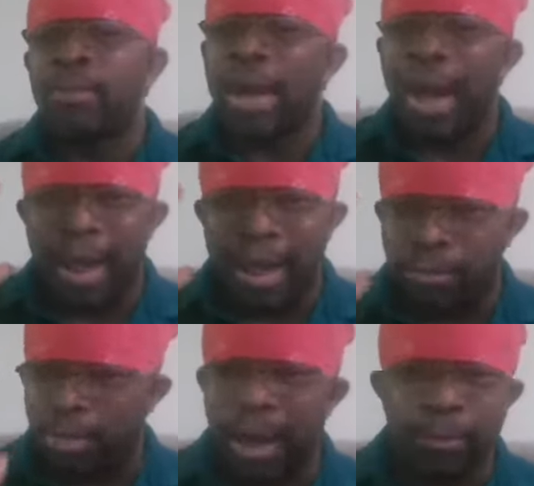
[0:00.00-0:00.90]
I had
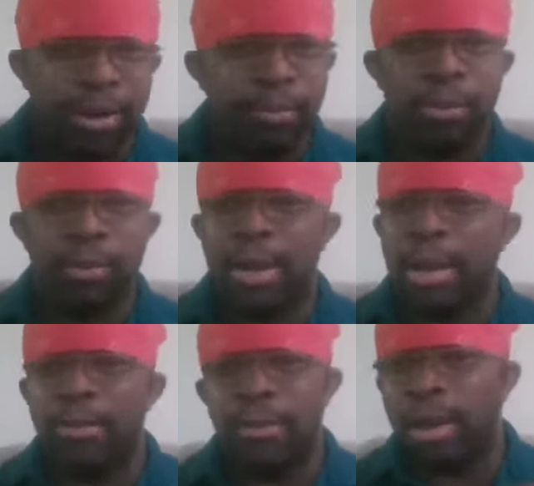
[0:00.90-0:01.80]
Black people
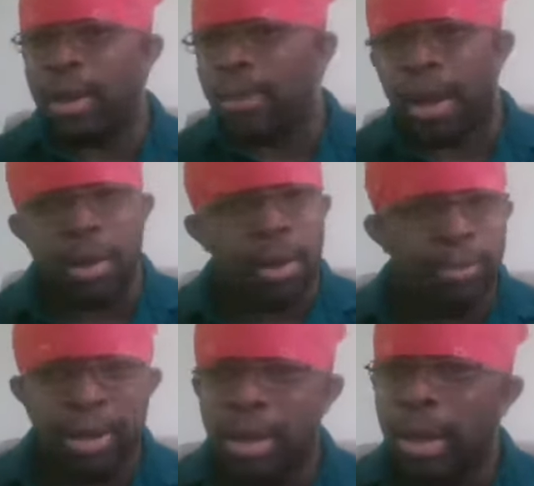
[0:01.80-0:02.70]
in my
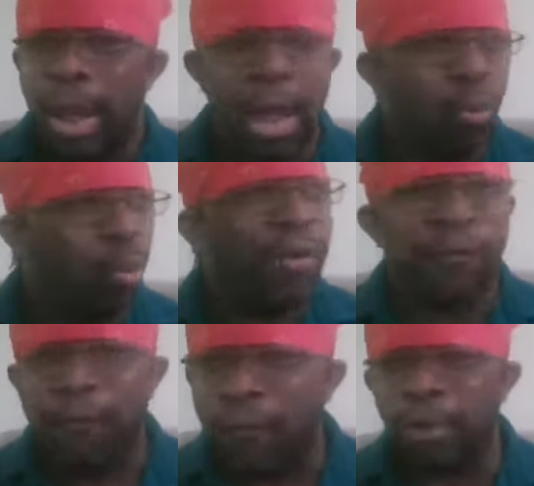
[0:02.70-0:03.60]
company and we
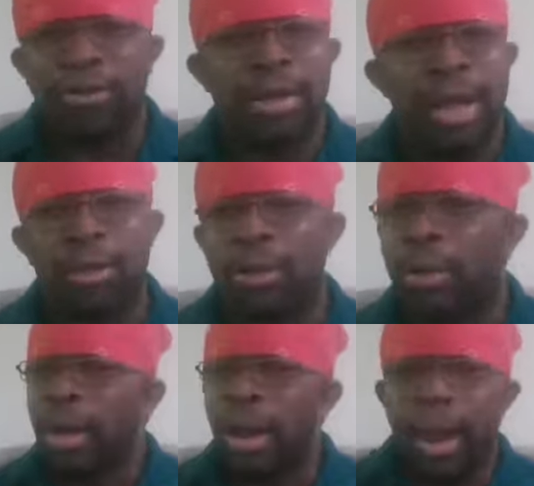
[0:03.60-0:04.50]
fought together
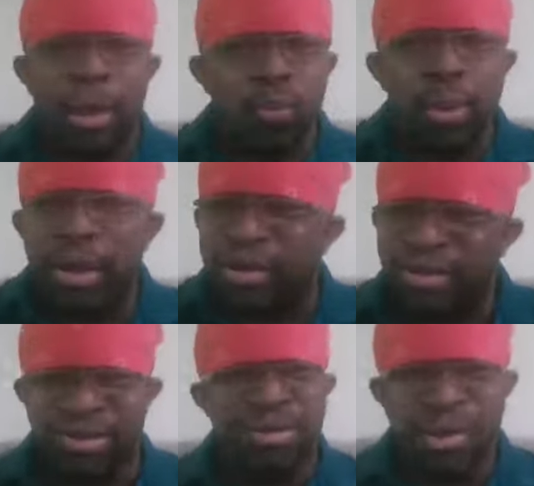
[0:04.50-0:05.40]
and we,
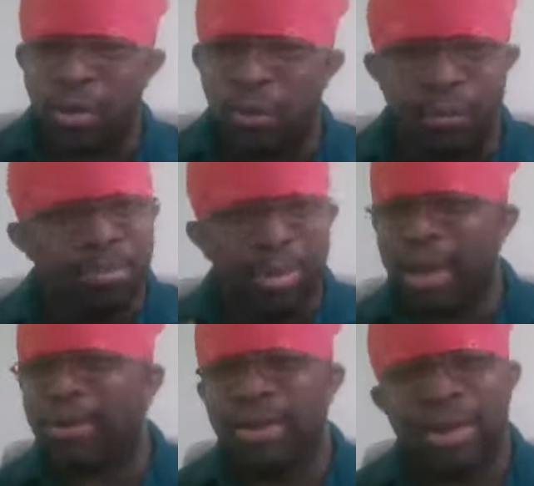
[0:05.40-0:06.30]
you know,
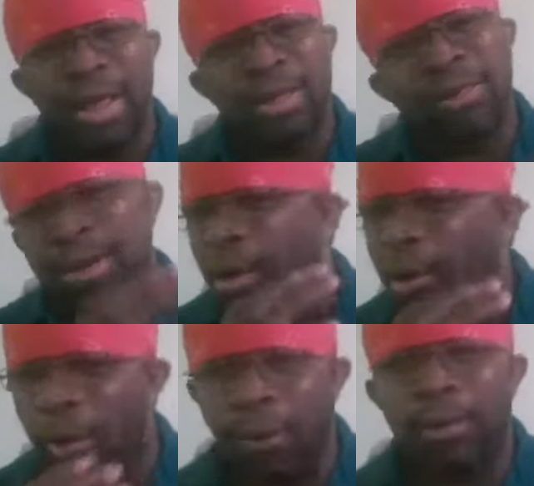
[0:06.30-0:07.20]
bled together and
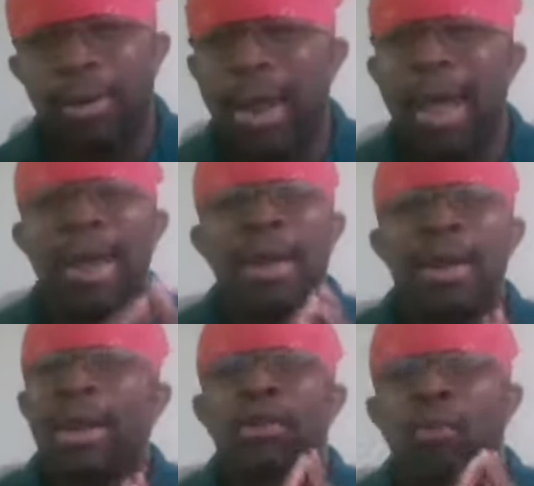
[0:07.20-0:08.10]
all of that.
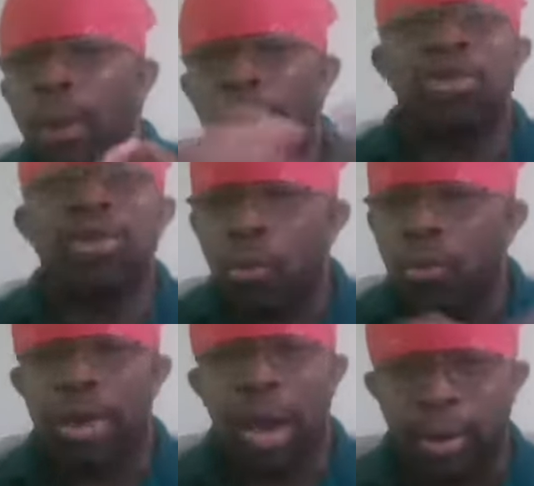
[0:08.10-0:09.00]
And there was no
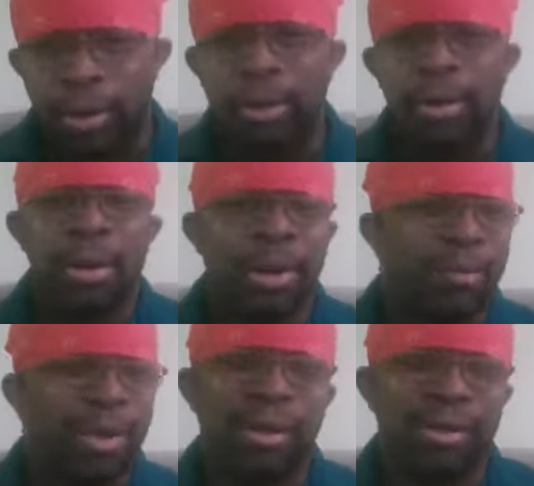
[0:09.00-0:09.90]
color. And
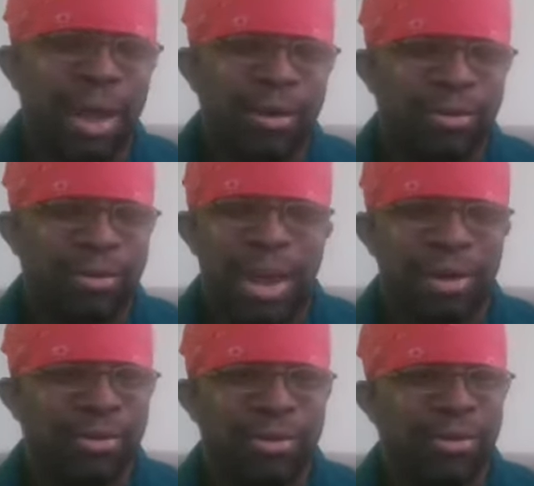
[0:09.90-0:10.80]
I'm like, that's
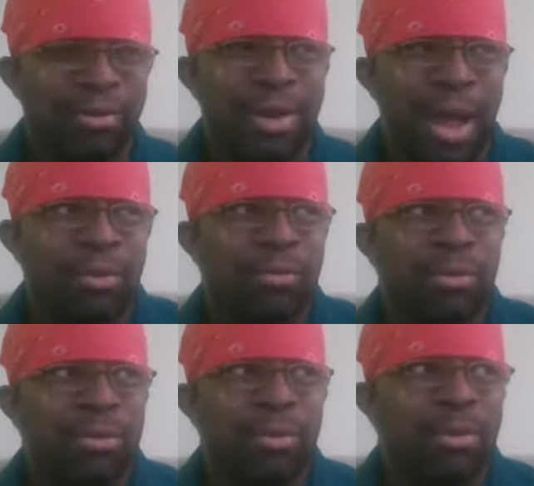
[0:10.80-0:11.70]
not
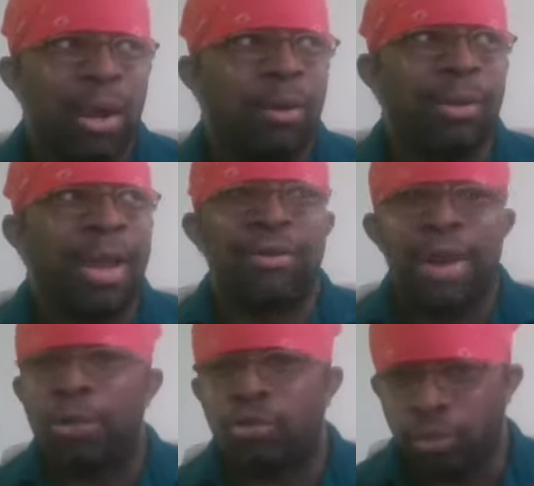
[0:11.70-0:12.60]

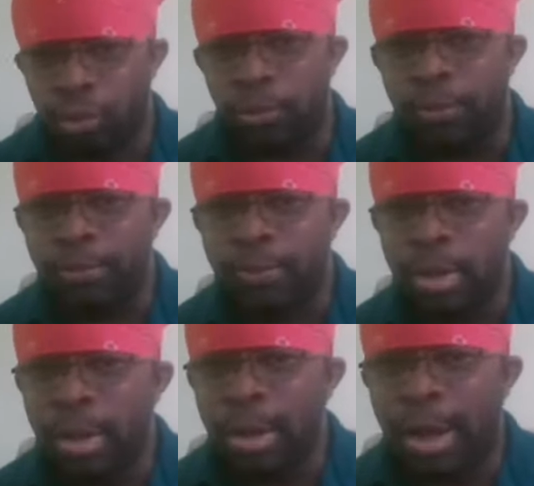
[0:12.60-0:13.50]
true.
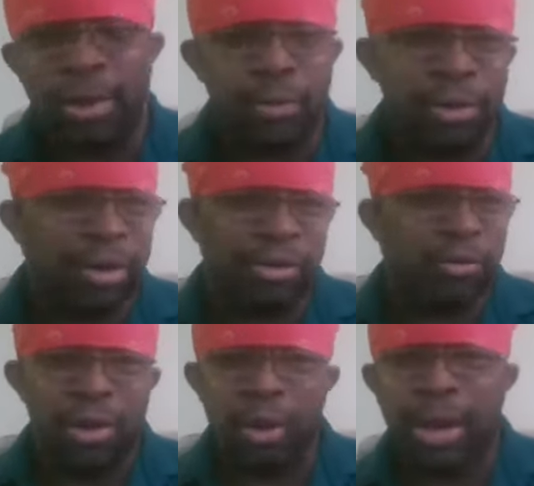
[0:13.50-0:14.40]
I go, did
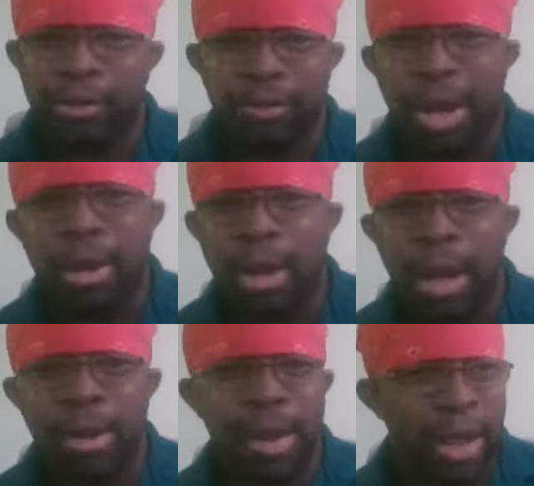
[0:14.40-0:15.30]
you know that the
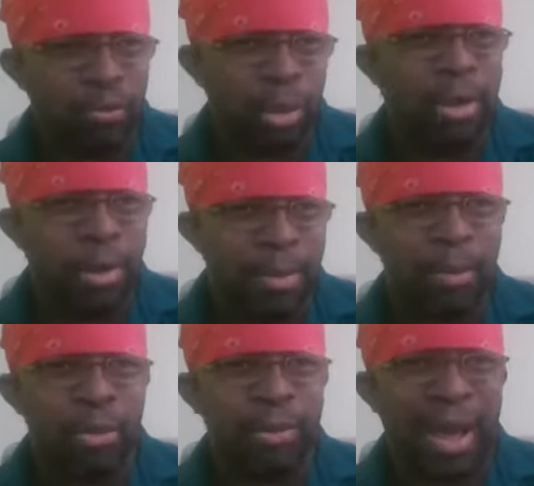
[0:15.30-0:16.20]
Pentagon had written a
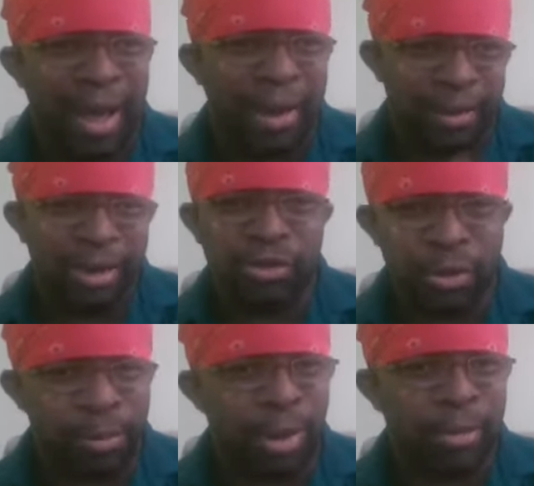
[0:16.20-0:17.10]
memo that got leaked to
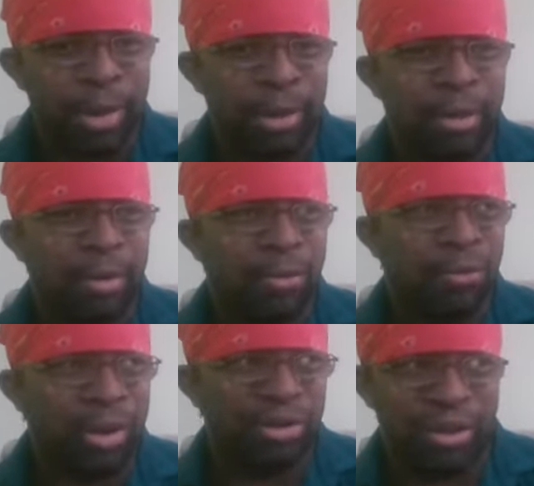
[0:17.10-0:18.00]
the public,
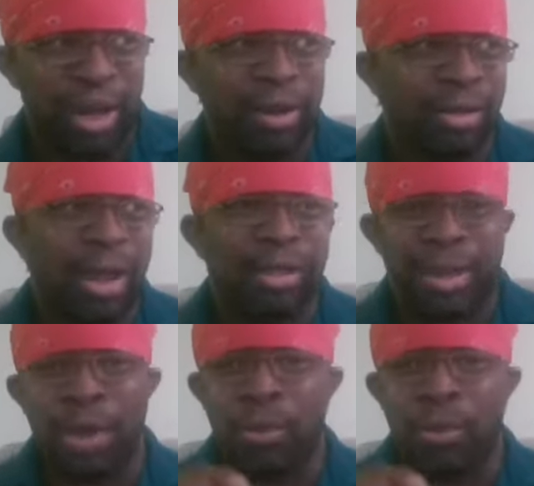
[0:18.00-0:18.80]
which stated that they